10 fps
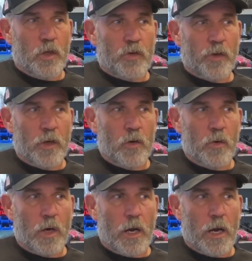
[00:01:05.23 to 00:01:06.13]

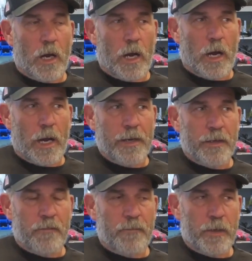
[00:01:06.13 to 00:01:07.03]
So I
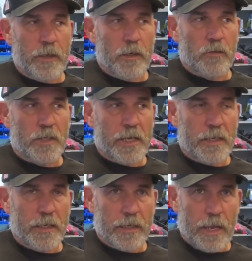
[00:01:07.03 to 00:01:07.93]
didn't video
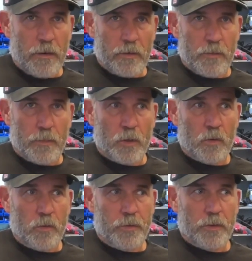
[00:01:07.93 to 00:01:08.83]
taking it out of the
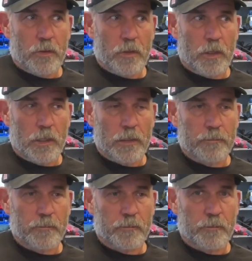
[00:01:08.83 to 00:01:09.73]
mold,
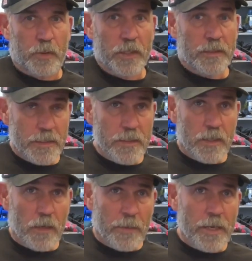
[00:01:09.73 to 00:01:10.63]
but it did
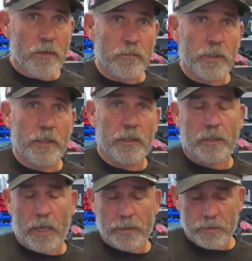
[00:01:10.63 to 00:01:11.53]
come out.
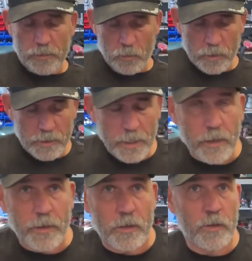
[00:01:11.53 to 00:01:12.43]
It actually worked
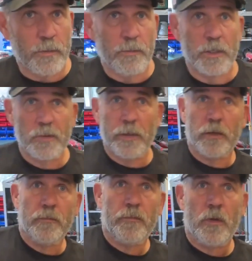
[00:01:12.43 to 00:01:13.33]
out. It could have been much
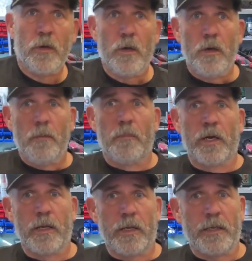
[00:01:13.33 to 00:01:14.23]
better,
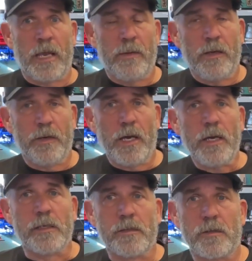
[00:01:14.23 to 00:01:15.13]
but it came out
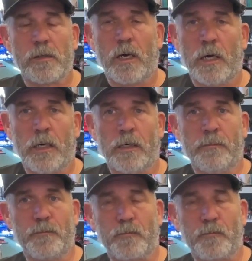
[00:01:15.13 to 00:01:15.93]
nice. I